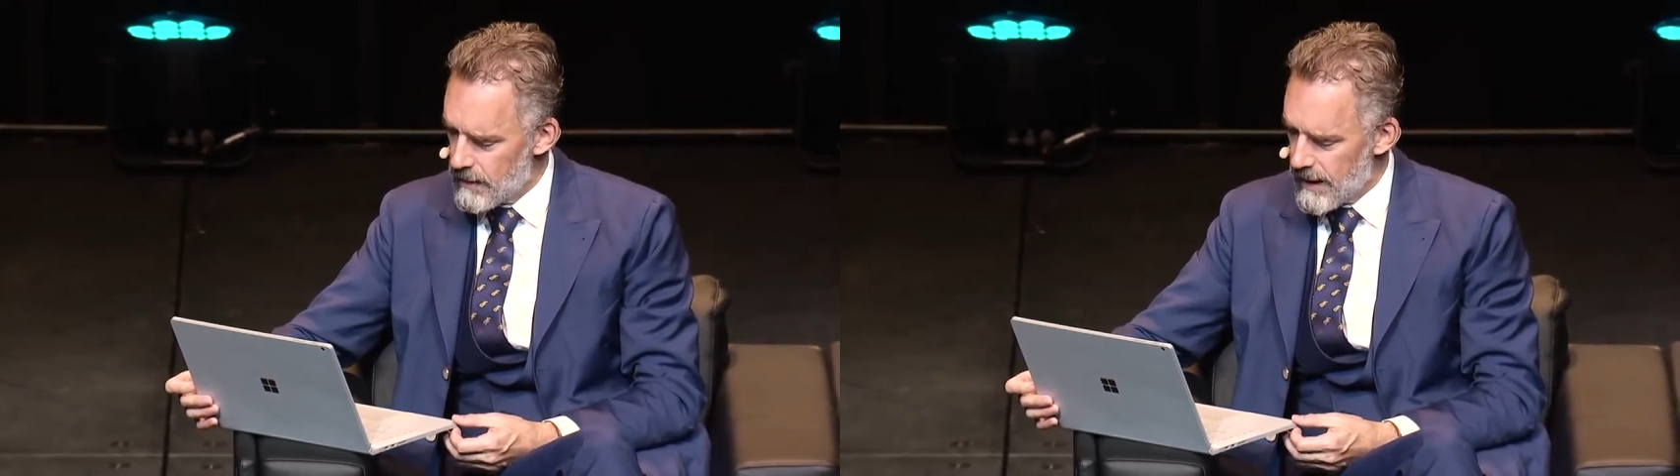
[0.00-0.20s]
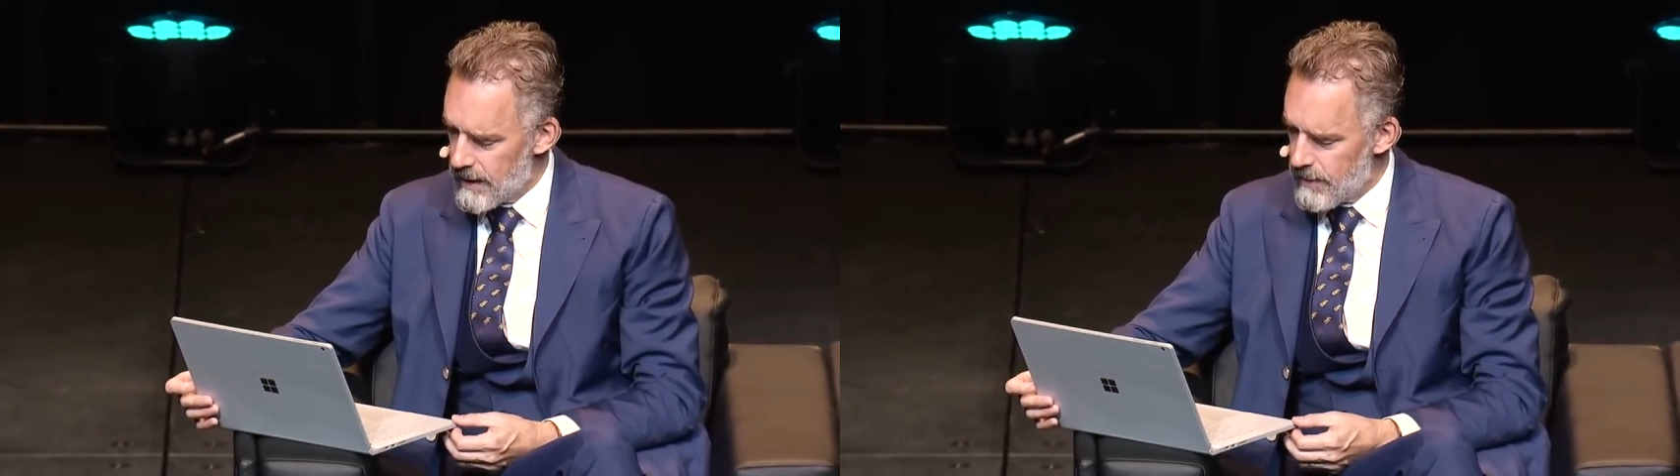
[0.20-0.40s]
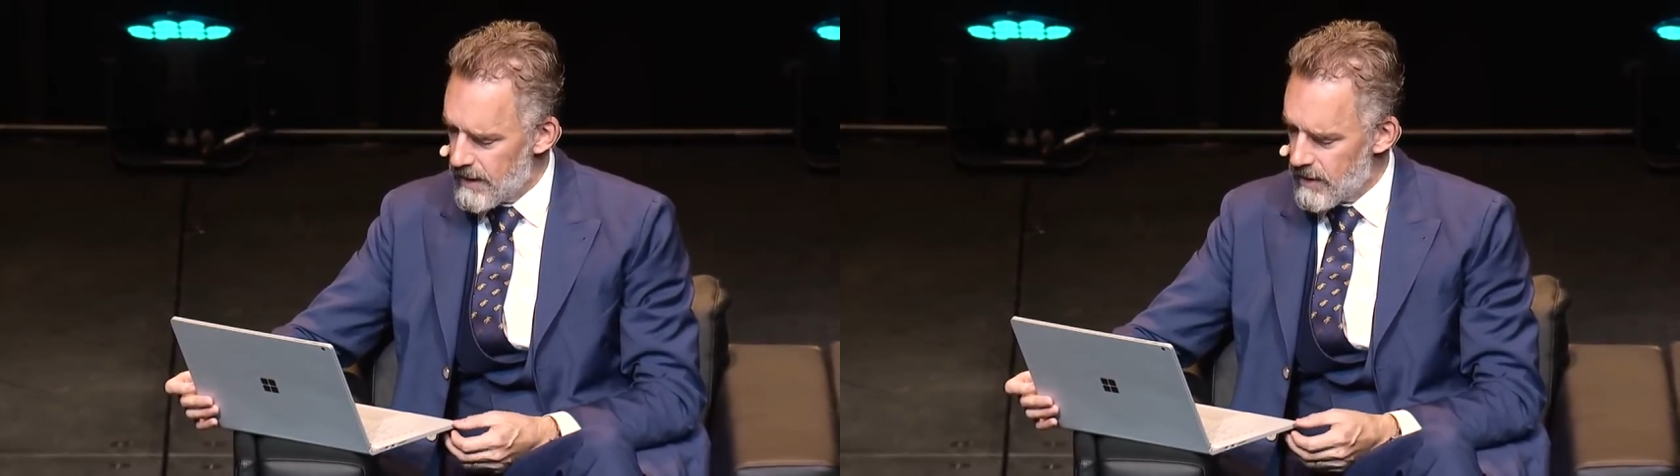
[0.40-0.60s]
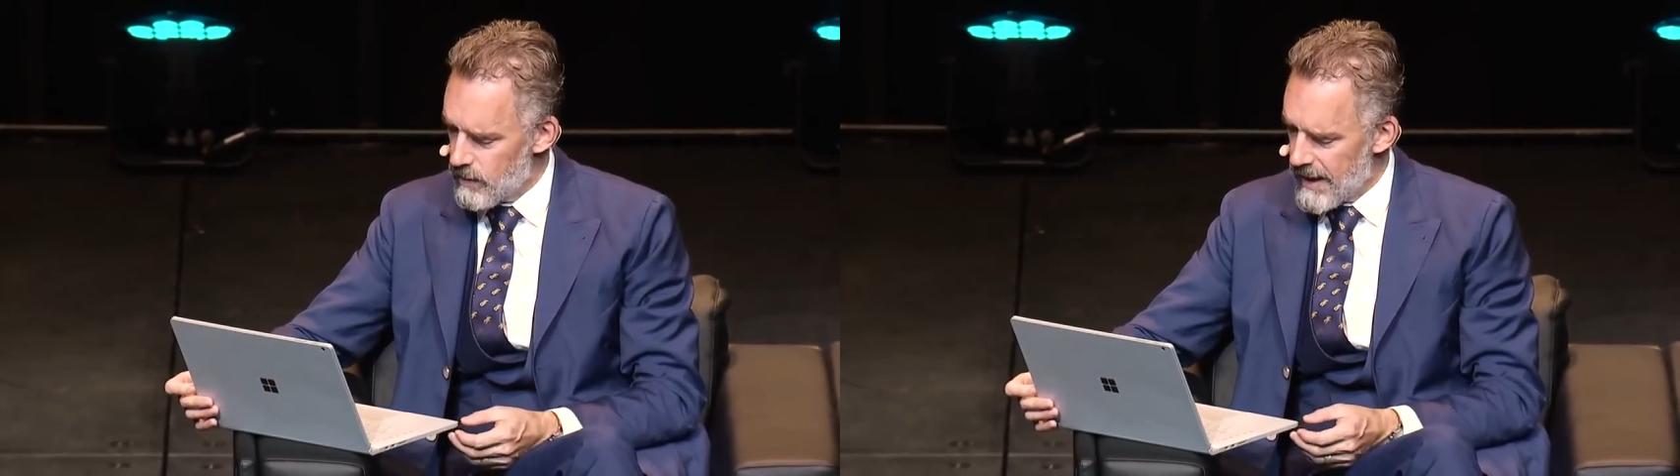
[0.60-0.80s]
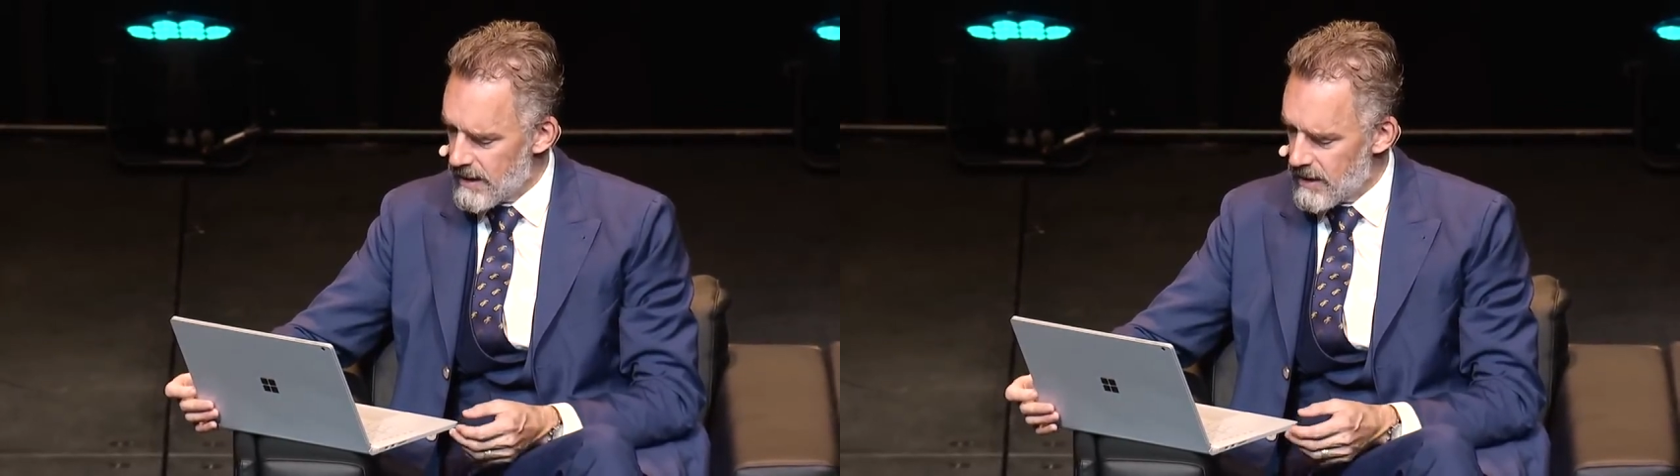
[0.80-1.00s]
like being the
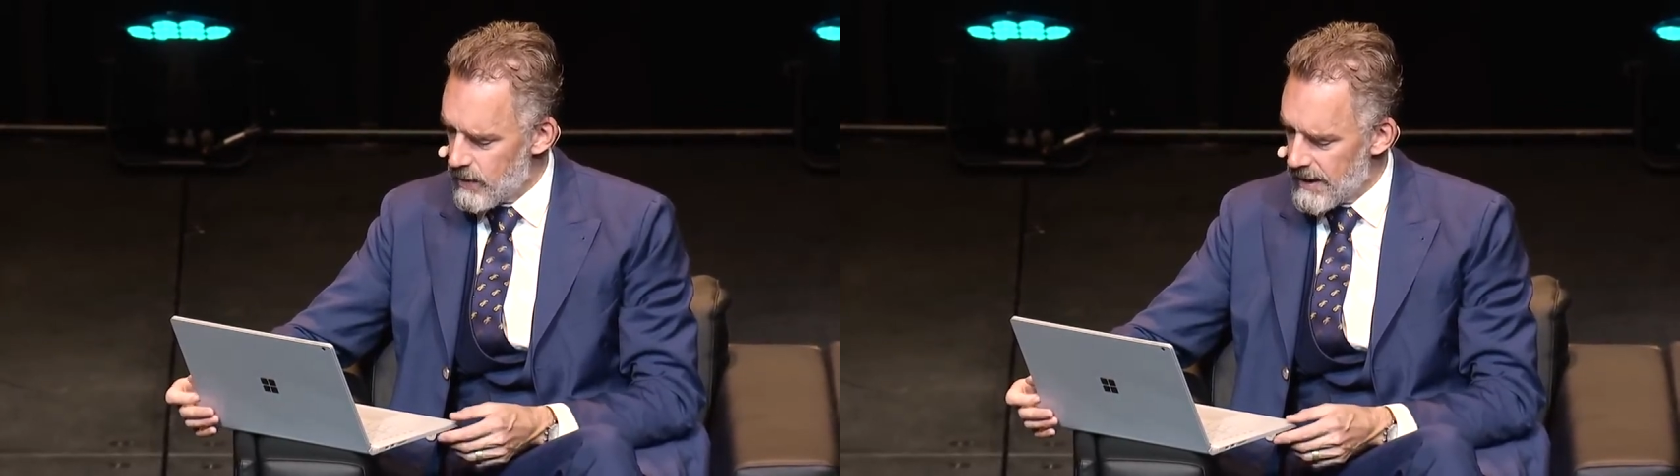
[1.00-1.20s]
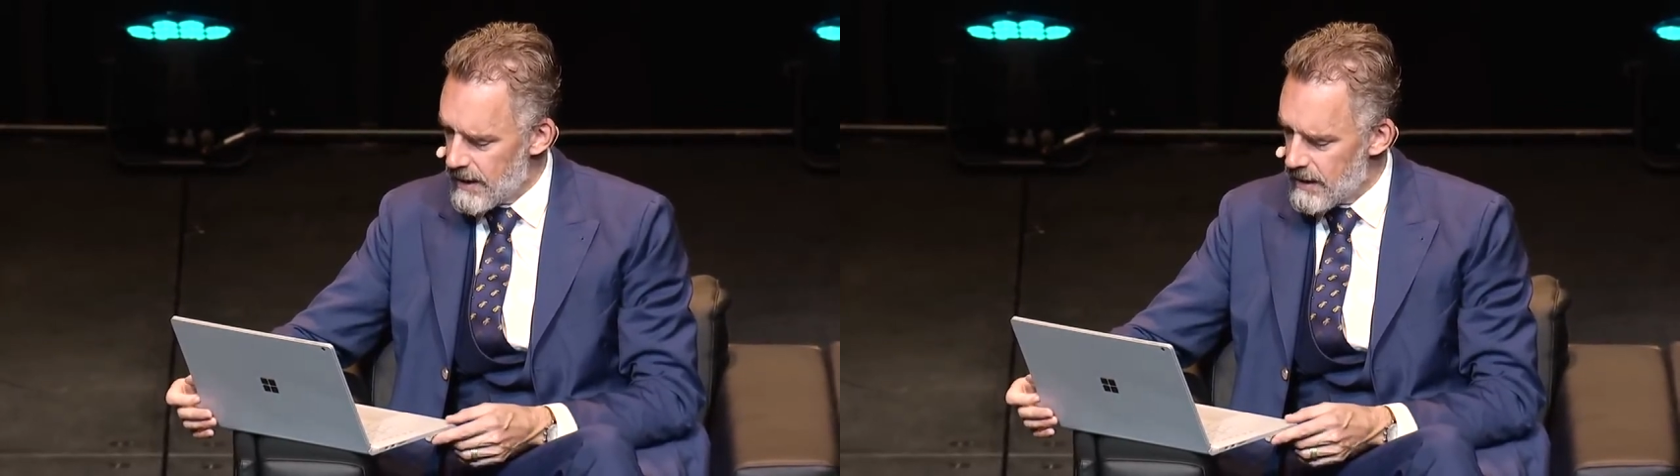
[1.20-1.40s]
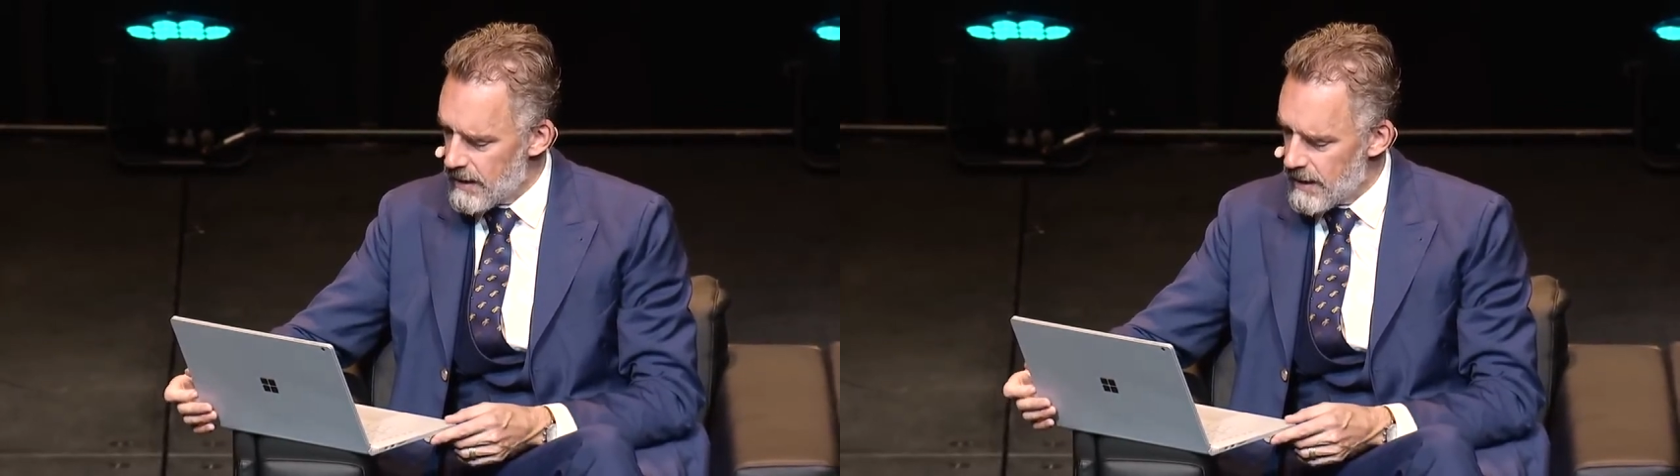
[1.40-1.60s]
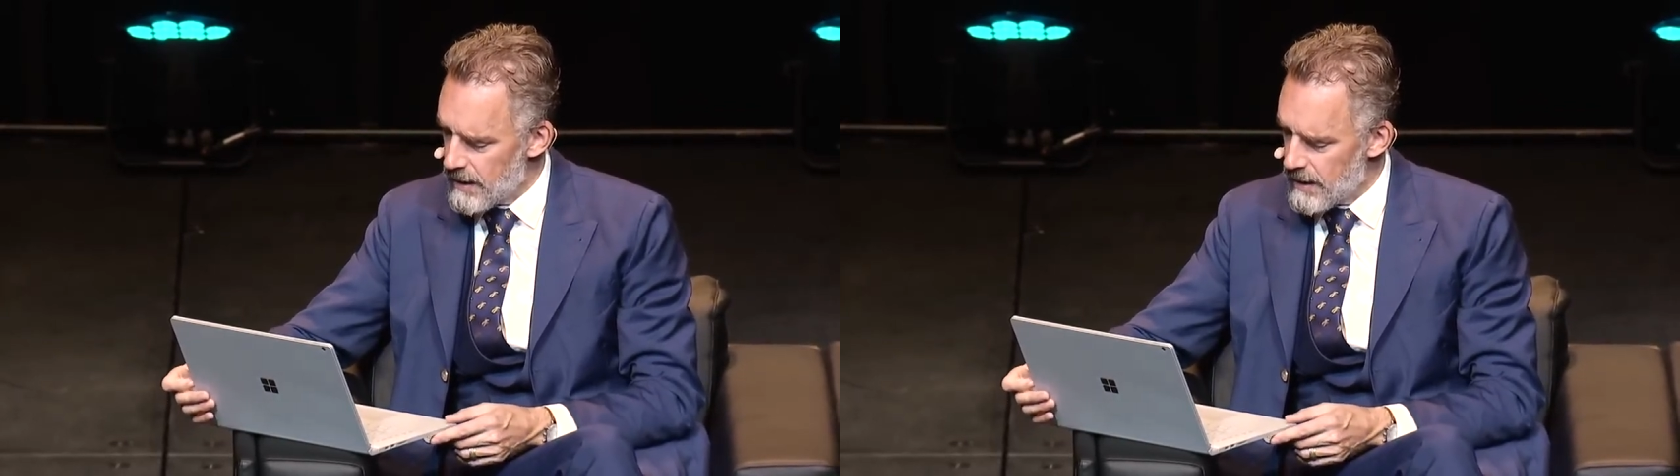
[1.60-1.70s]
Red Queen in,